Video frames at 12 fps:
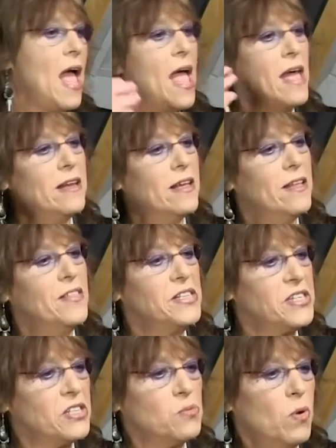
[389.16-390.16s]
And
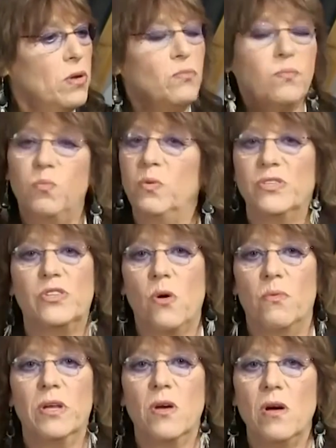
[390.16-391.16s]
this is what was
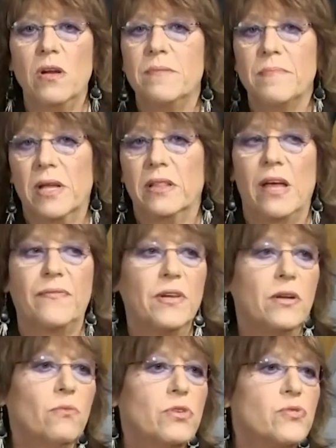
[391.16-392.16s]
going on in my life.
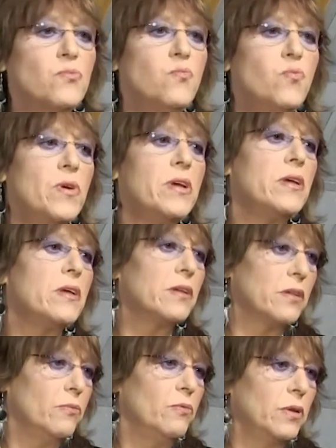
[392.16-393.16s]
And it was
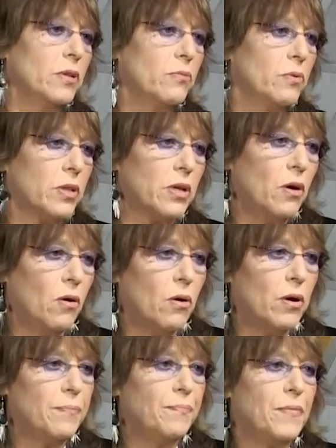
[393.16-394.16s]
really, really, really
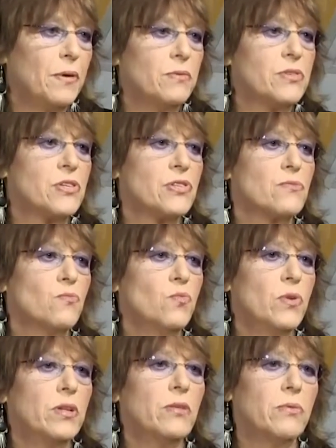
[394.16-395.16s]
hard. It was just
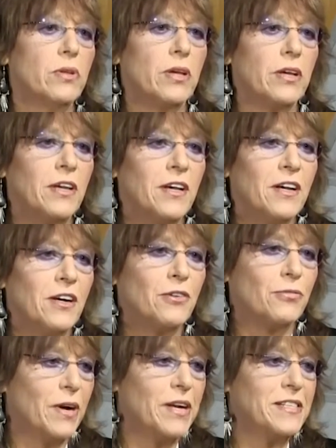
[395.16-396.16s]
really, really
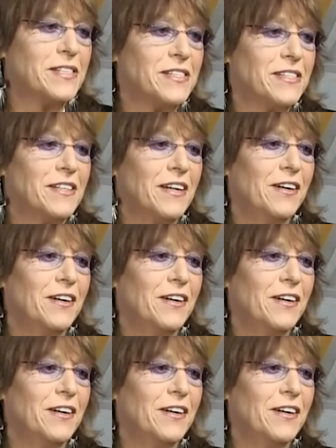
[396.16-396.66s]
crazy.